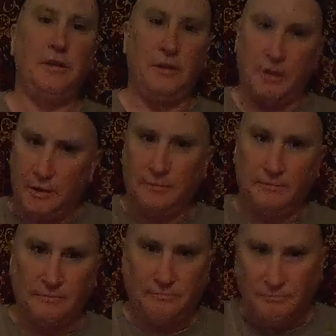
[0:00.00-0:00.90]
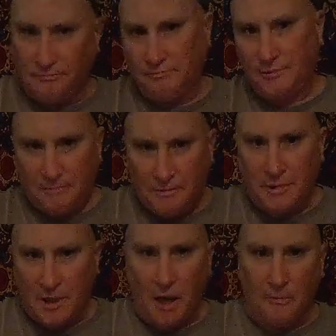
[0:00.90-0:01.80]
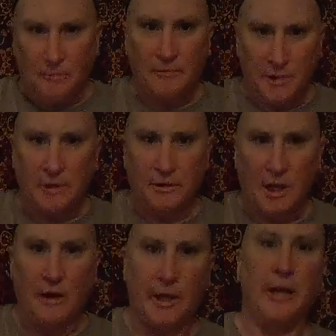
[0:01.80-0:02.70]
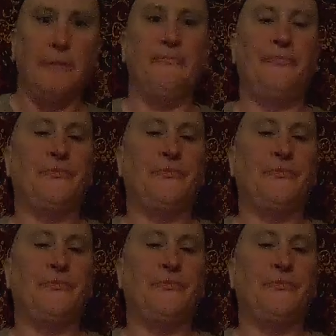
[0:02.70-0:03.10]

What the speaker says: you know, I'll I'll get it.